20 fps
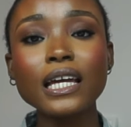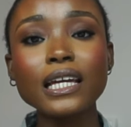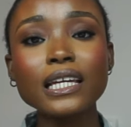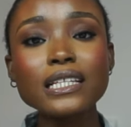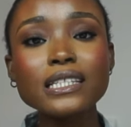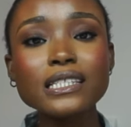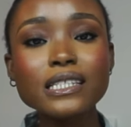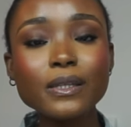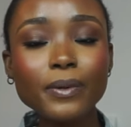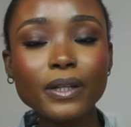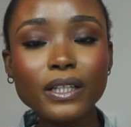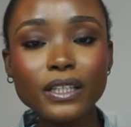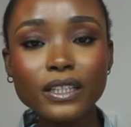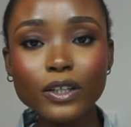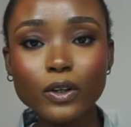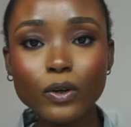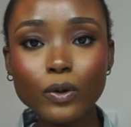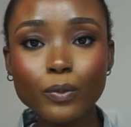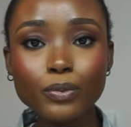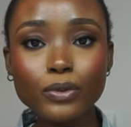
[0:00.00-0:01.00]
it
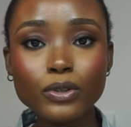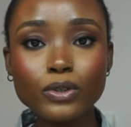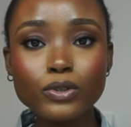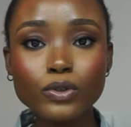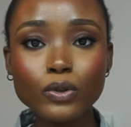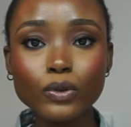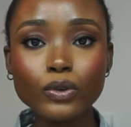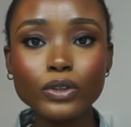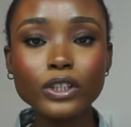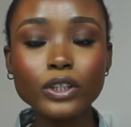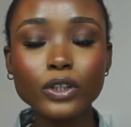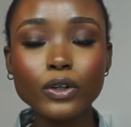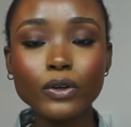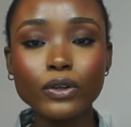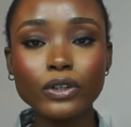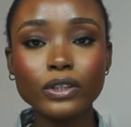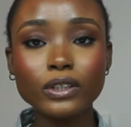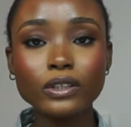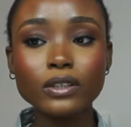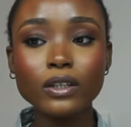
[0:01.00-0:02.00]
typically opens only
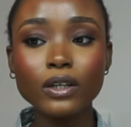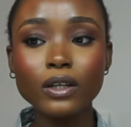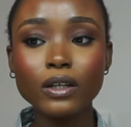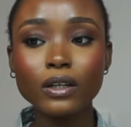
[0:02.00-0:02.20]
on